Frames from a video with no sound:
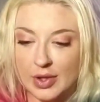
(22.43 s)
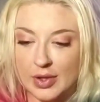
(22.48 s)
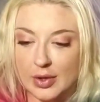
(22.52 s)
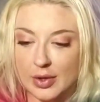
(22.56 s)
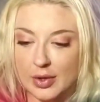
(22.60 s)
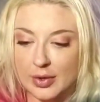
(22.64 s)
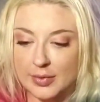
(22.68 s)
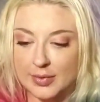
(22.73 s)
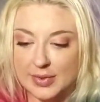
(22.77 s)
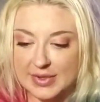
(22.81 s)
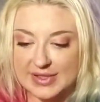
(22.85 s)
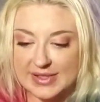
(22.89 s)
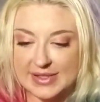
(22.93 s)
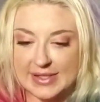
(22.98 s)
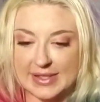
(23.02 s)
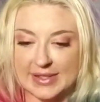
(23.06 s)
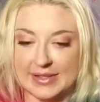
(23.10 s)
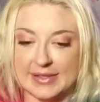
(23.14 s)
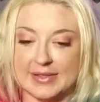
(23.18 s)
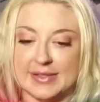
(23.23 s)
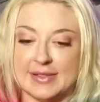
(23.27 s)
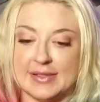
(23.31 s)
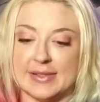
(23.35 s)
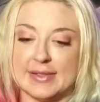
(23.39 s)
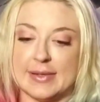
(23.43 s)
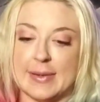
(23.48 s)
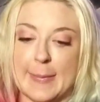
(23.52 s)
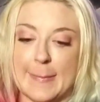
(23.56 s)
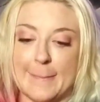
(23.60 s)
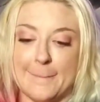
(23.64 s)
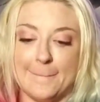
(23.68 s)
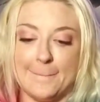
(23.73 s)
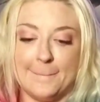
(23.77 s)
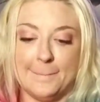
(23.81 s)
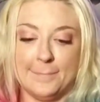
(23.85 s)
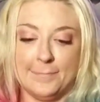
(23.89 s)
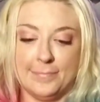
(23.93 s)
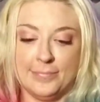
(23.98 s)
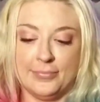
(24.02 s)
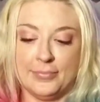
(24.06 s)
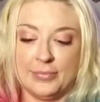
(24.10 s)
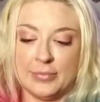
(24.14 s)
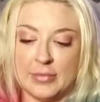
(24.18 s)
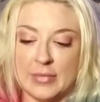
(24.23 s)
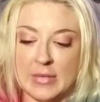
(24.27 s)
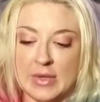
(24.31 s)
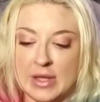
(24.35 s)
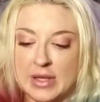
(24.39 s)
Oh, what's this?
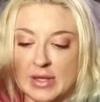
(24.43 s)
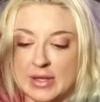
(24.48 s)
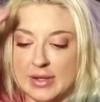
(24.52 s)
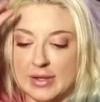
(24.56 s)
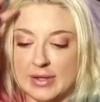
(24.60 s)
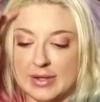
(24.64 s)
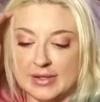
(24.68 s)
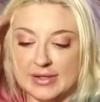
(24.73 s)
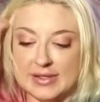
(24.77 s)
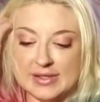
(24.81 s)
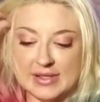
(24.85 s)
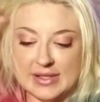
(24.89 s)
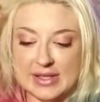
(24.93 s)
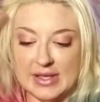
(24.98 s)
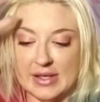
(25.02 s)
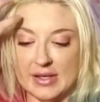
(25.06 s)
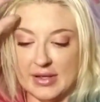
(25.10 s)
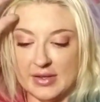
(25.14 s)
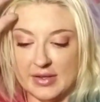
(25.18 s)
Let's see.